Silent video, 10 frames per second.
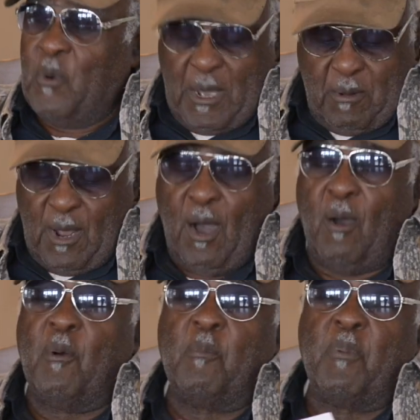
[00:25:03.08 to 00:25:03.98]
Waverly
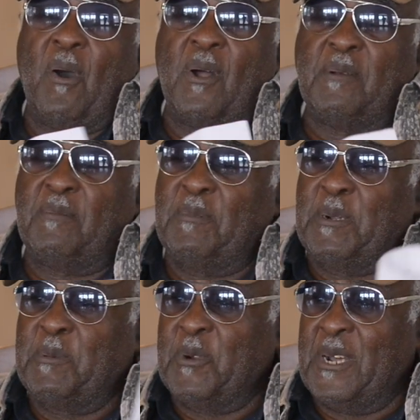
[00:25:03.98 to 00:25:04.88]
Hall brought him
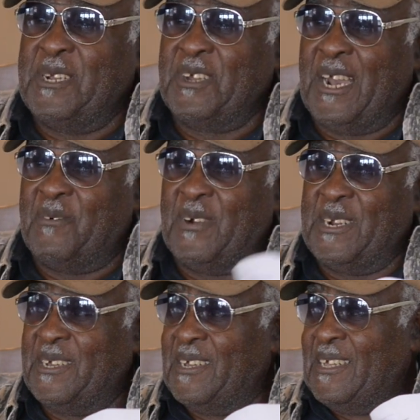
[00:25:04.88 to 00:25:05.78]
around Jack and
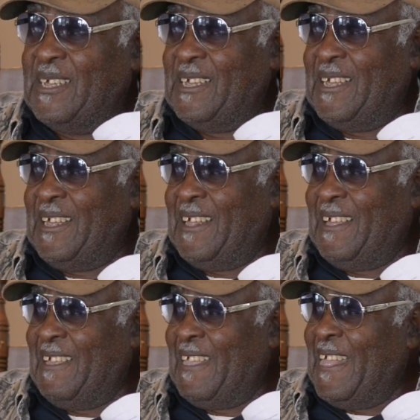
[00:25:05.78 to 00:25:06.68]
Whaley.
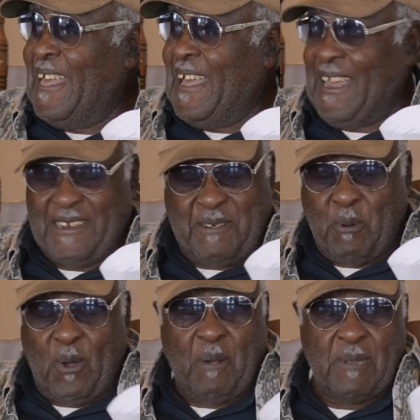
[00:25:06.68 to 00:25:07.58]
and
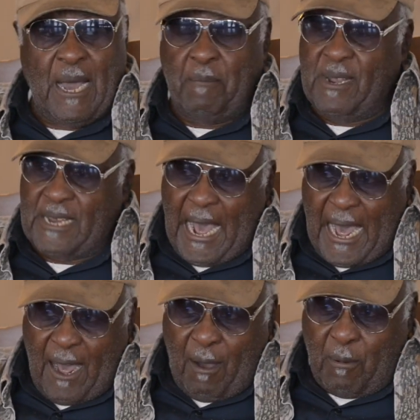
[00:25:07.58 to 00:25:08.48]
brought him down to Miss
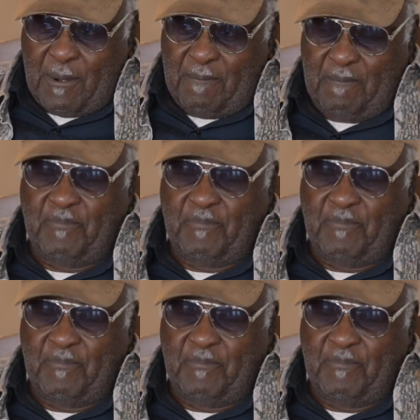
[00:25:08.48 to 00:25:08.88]
Howard.